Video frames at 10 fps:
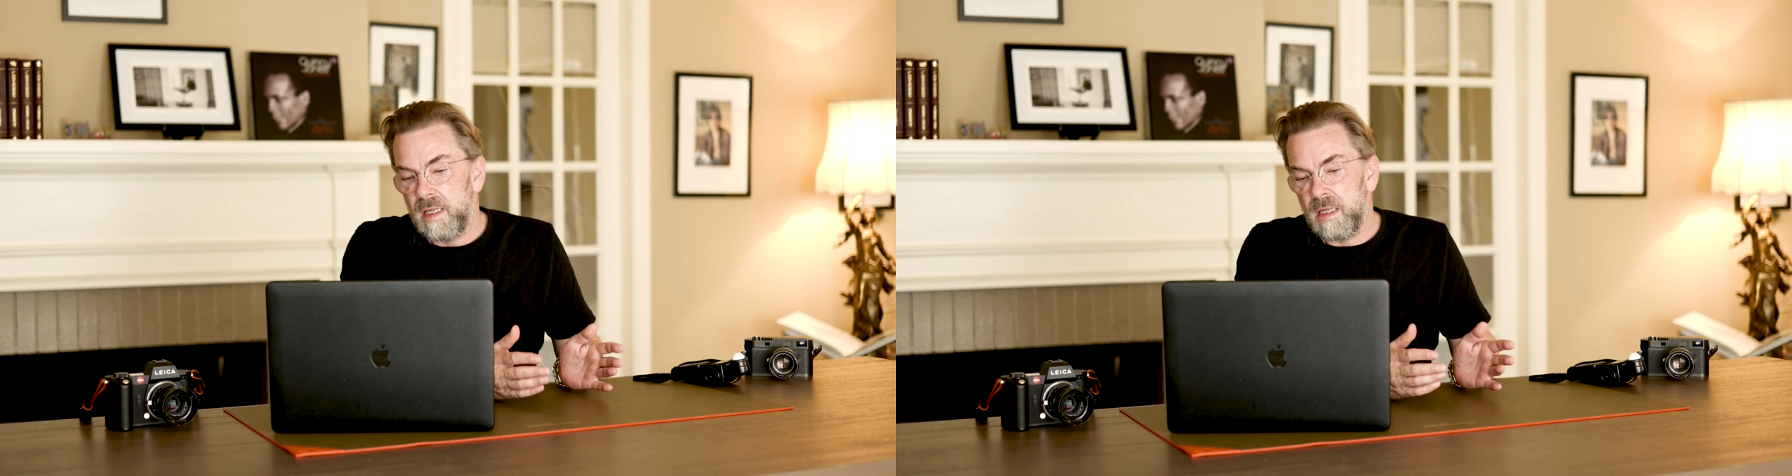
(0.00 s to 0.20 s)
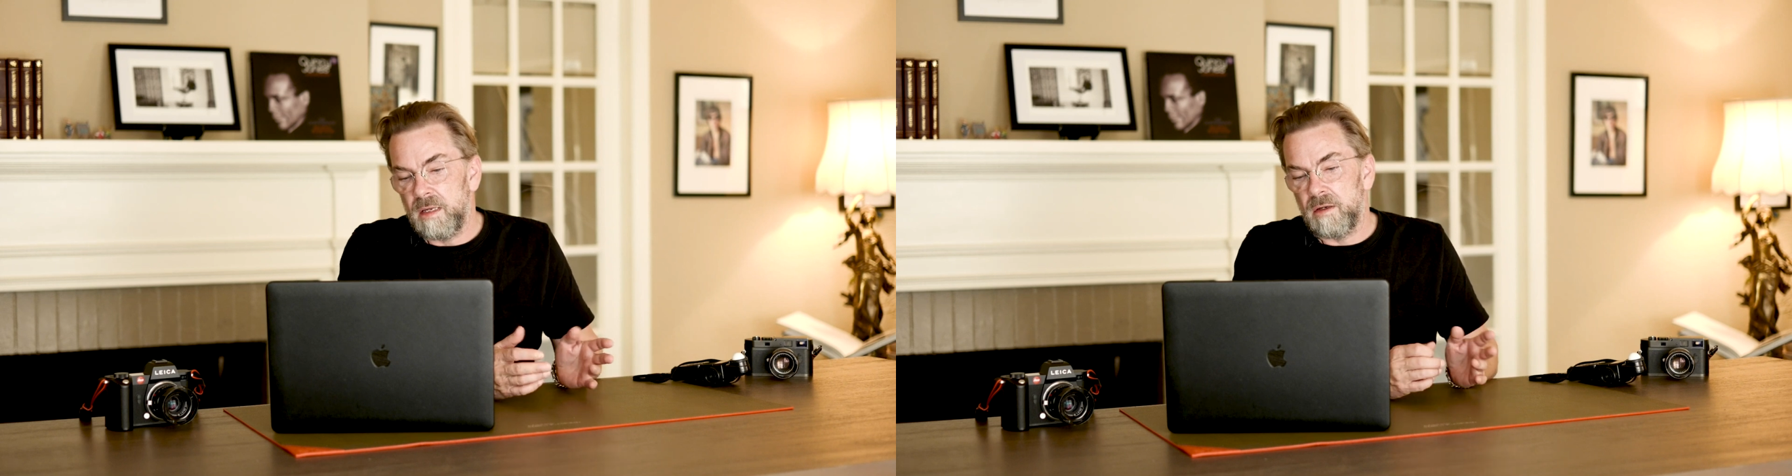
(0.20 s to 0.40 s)

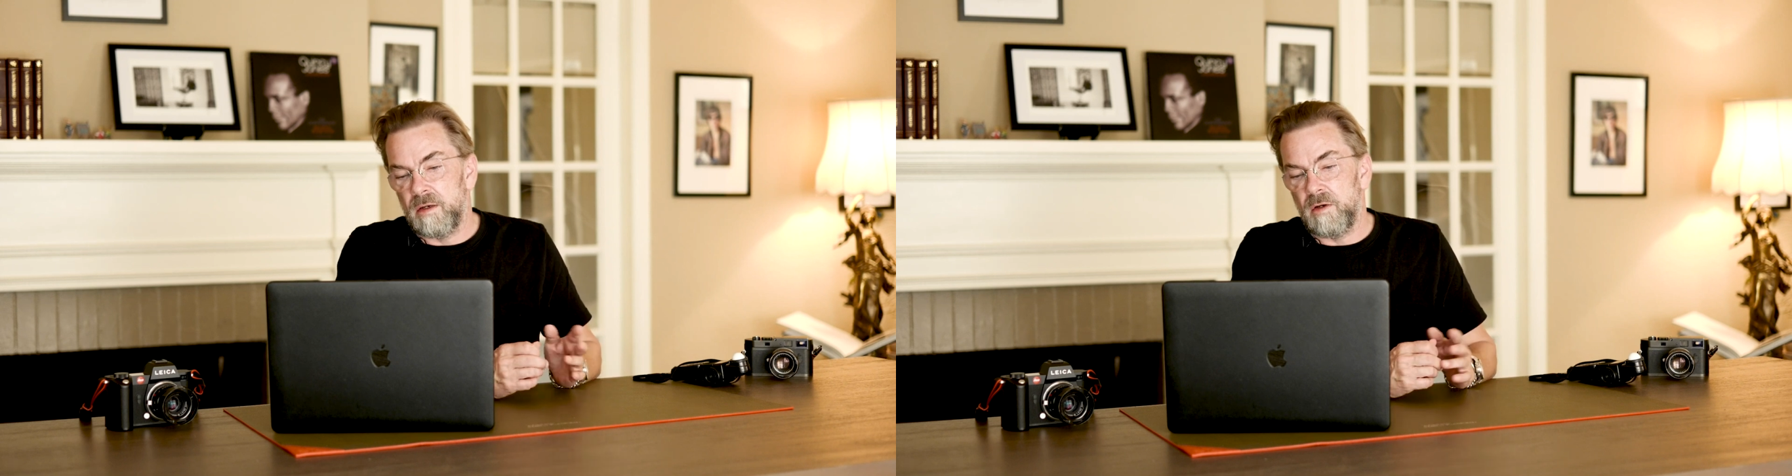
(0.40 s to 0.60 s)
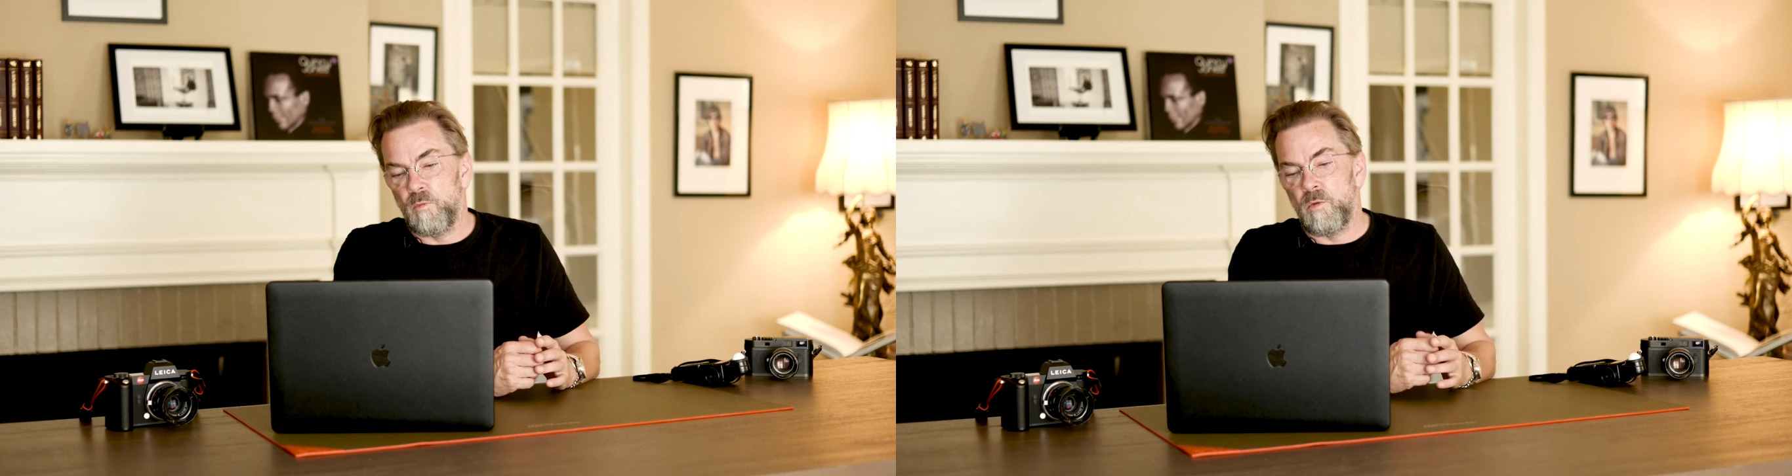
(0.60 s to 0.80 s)

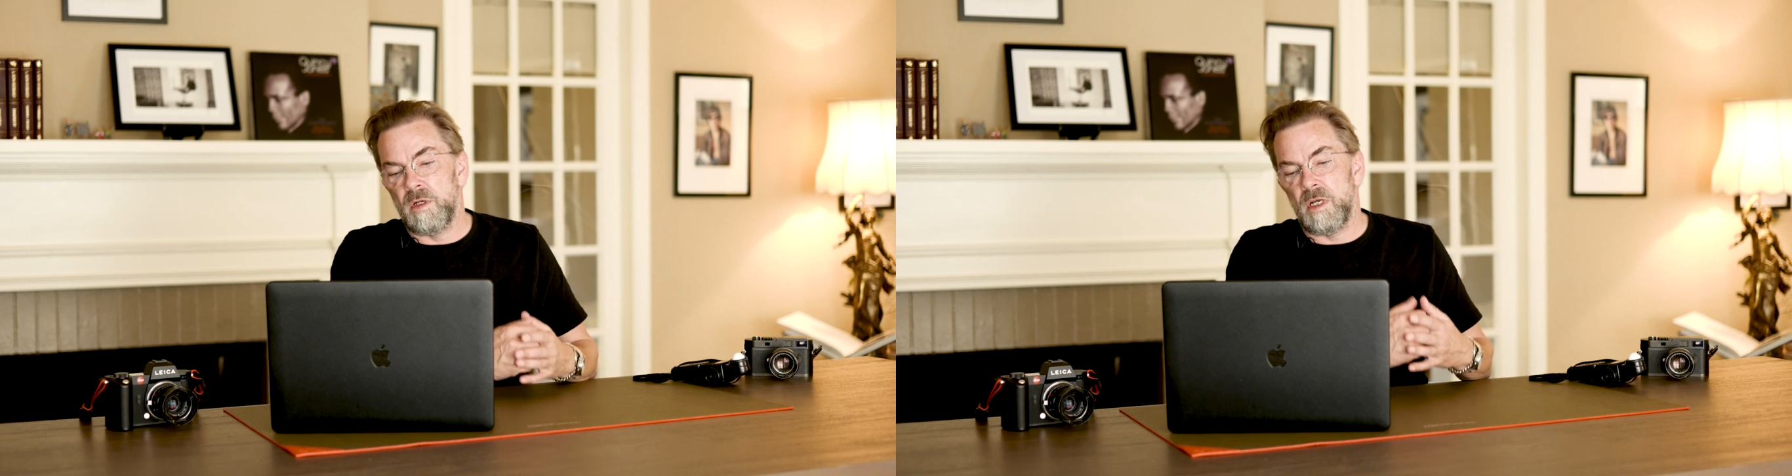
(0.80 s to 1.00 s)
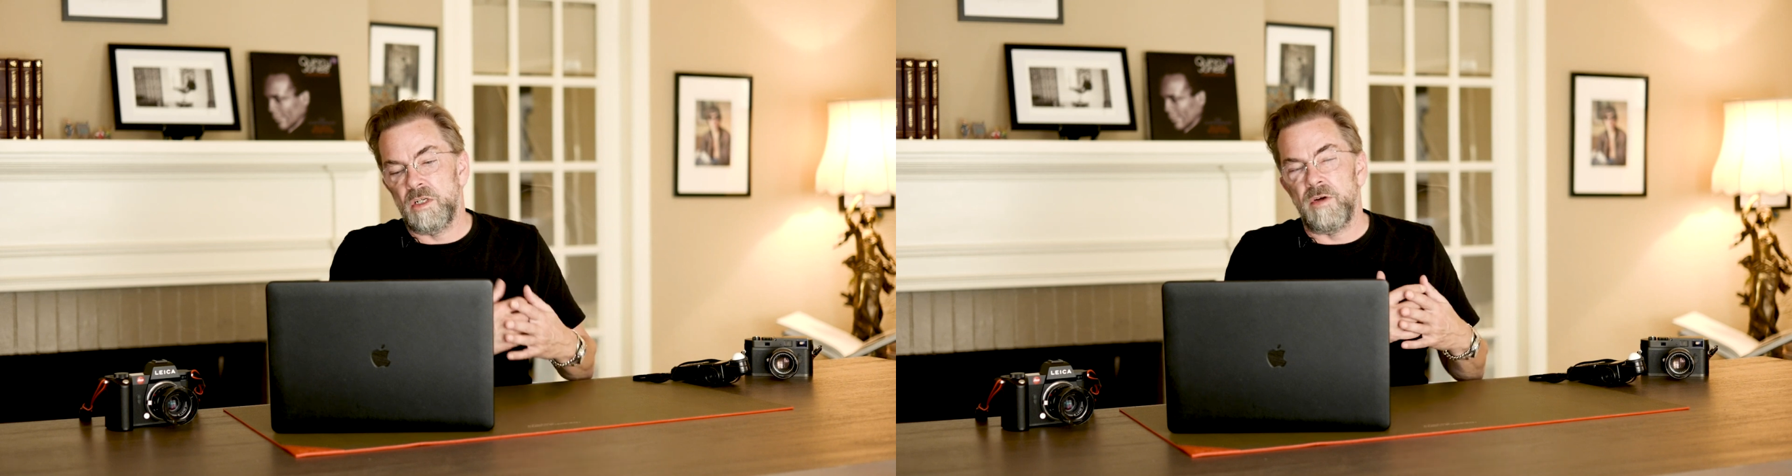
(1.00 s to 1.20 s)
What
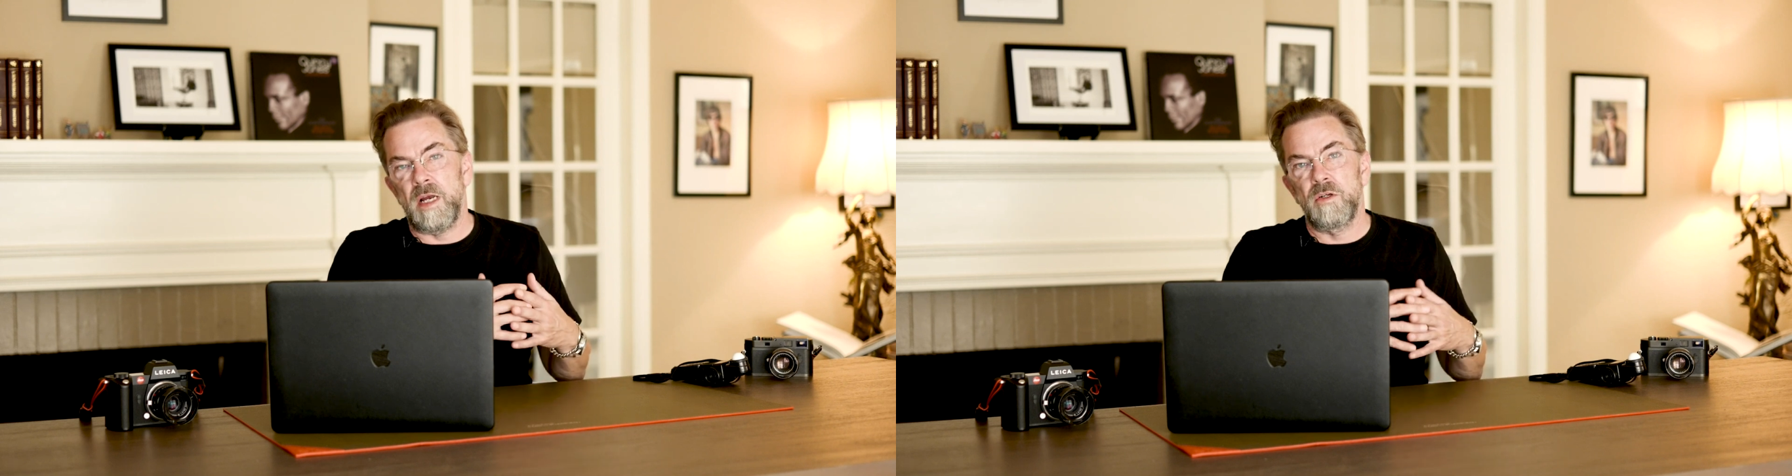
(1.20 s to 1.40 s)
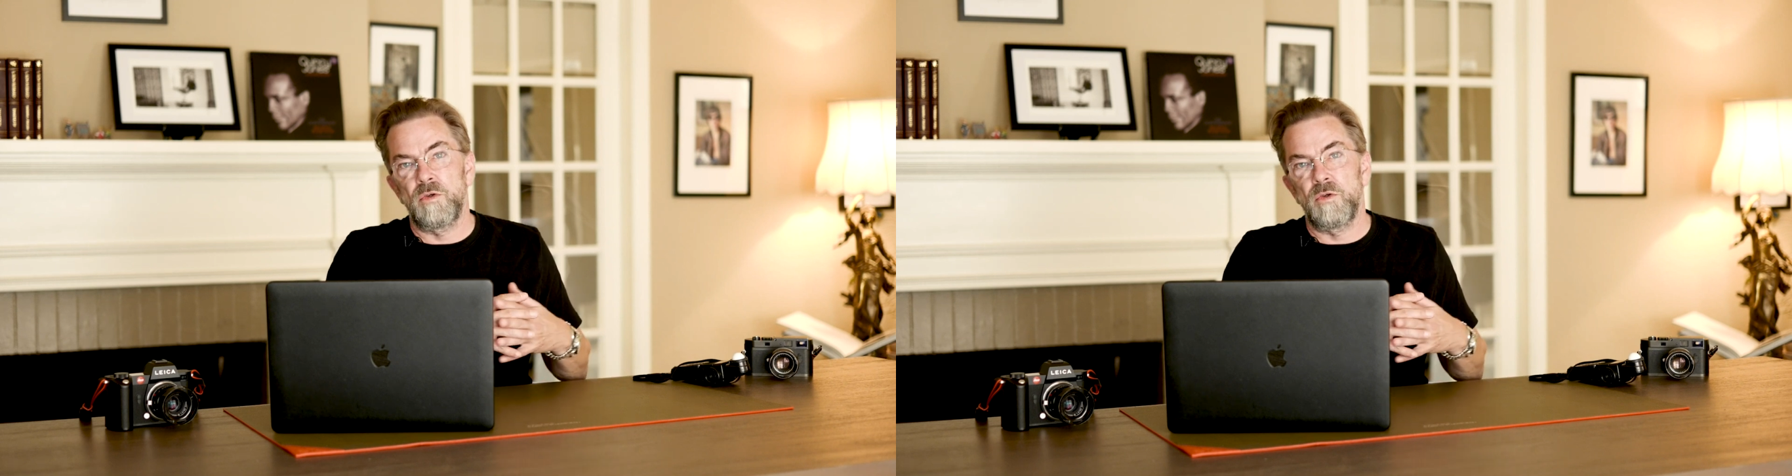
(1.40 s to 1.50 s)
they're trying to